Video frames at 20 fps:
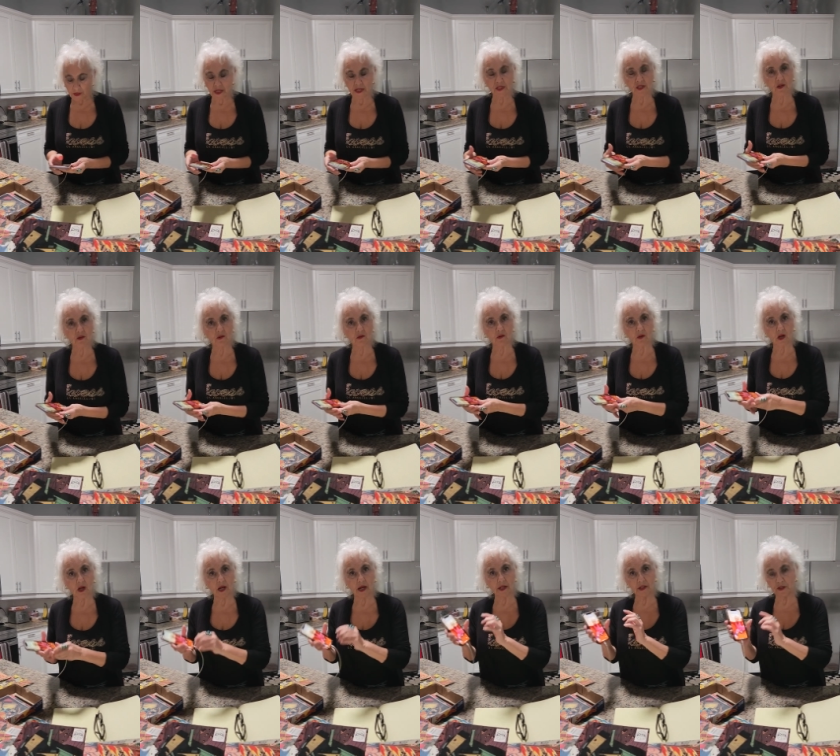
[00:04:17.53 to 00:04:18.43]
Okay,
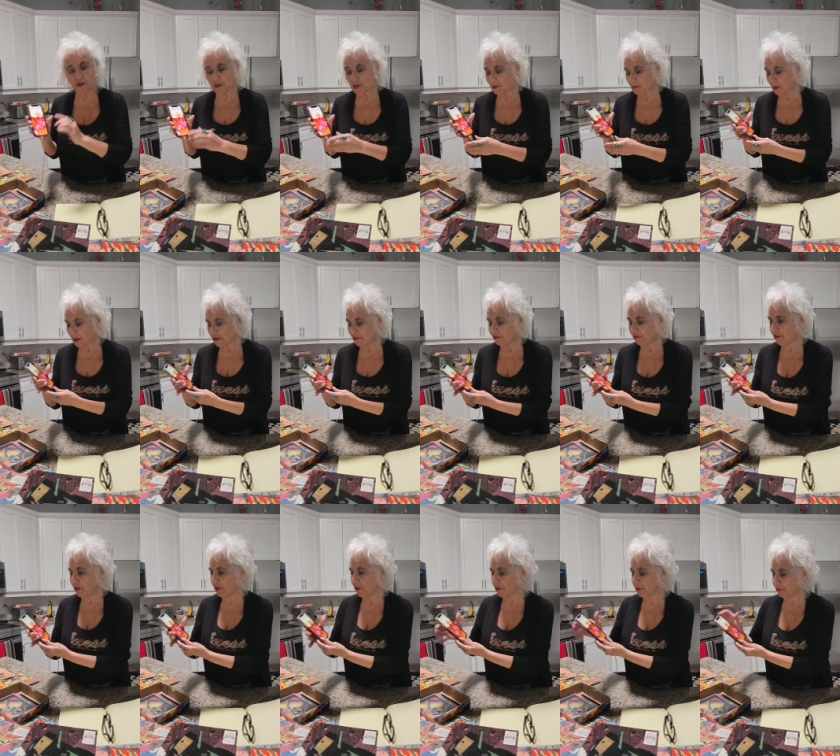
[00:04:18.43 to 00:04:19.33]
so I use my
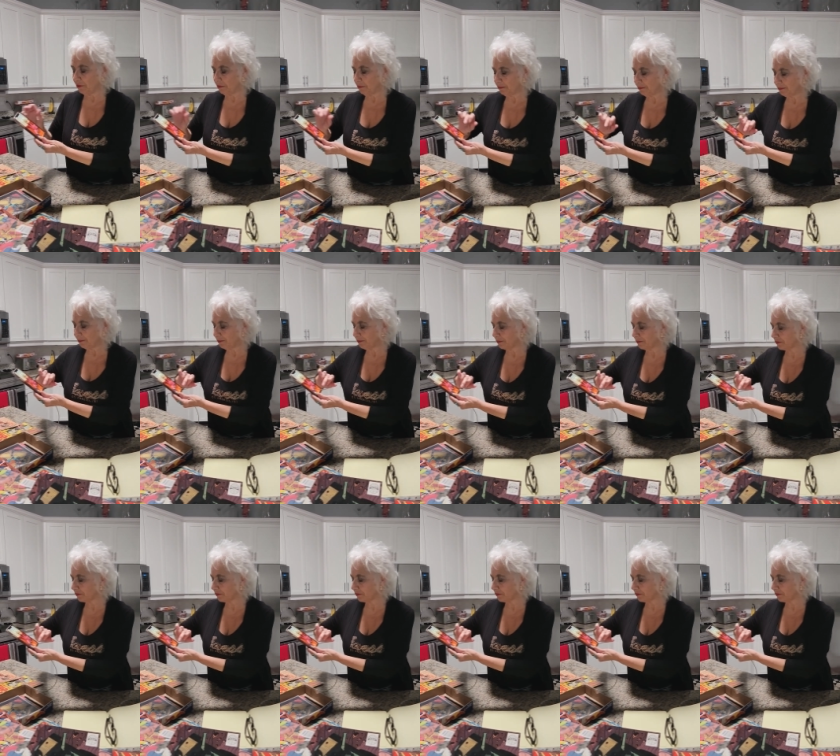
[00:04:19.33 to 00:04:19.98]
phone